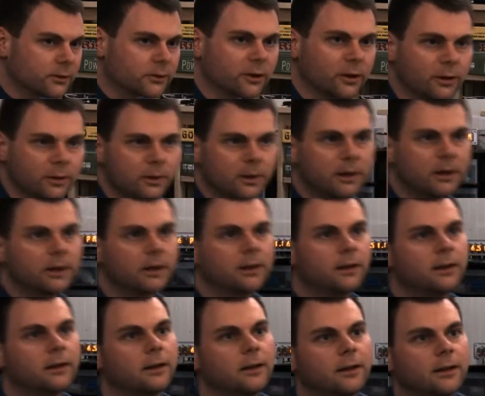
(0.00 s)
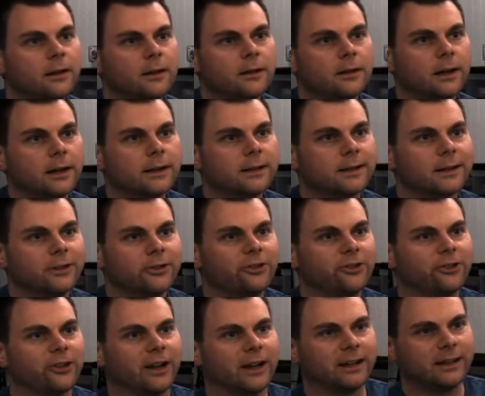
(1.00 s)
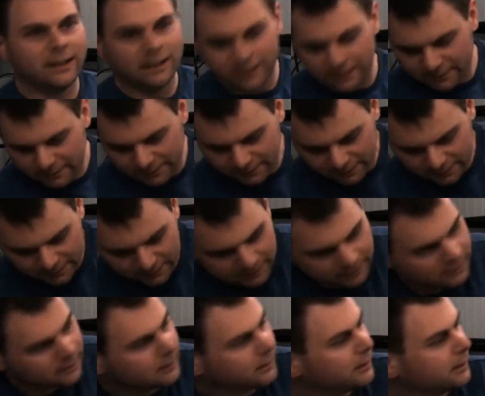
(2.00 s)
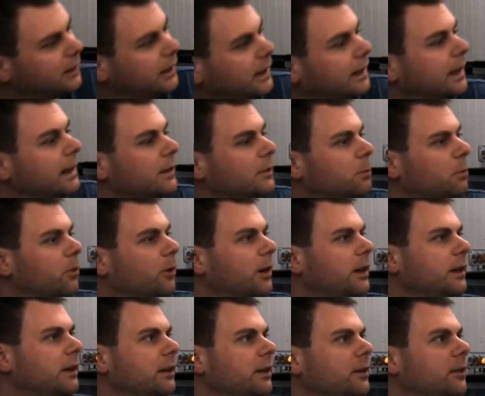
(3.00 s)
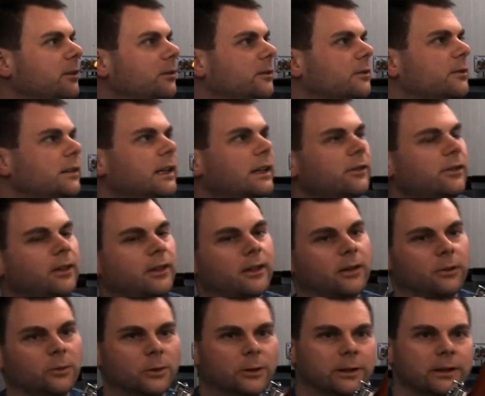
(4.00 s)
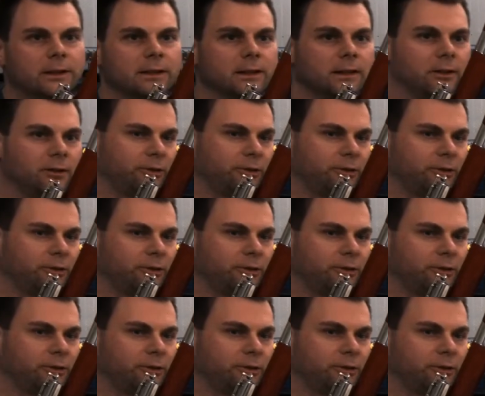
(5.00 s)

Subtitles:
So, nice and shiny, like it's brand new, even though the wood is a